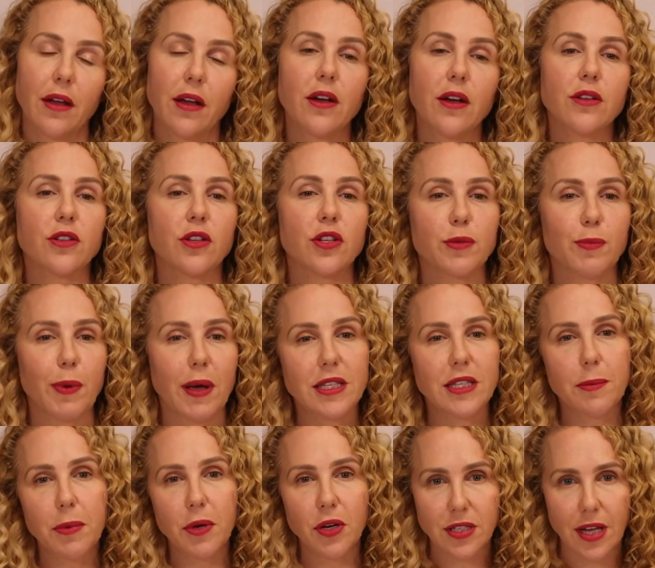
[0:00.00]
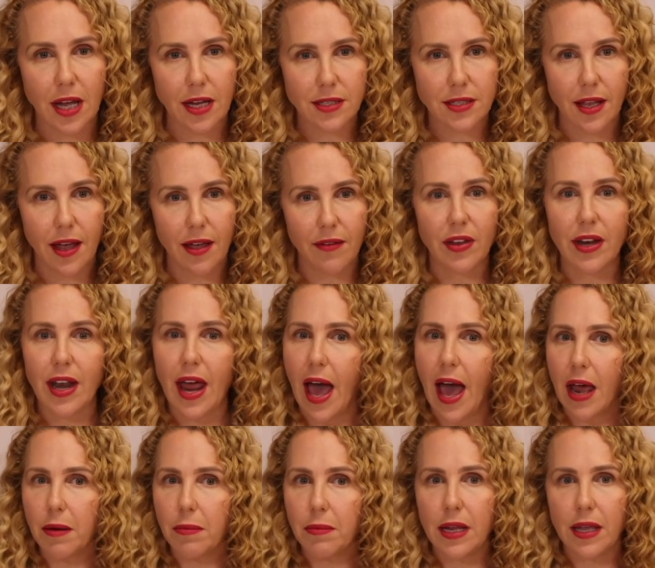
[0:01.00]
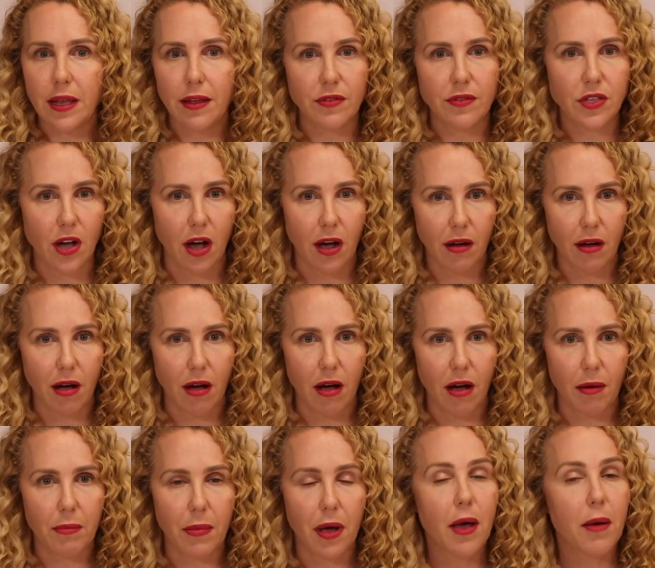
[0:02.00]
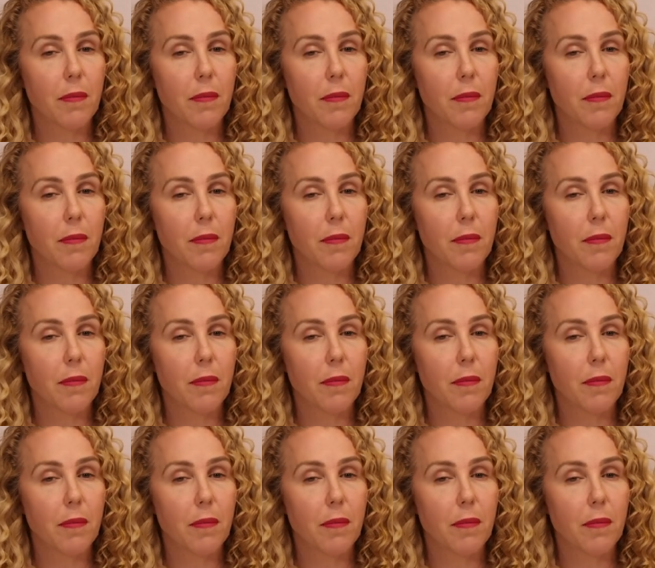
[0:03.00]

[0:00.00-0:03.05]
So spice up your sex life at adamandeve.com,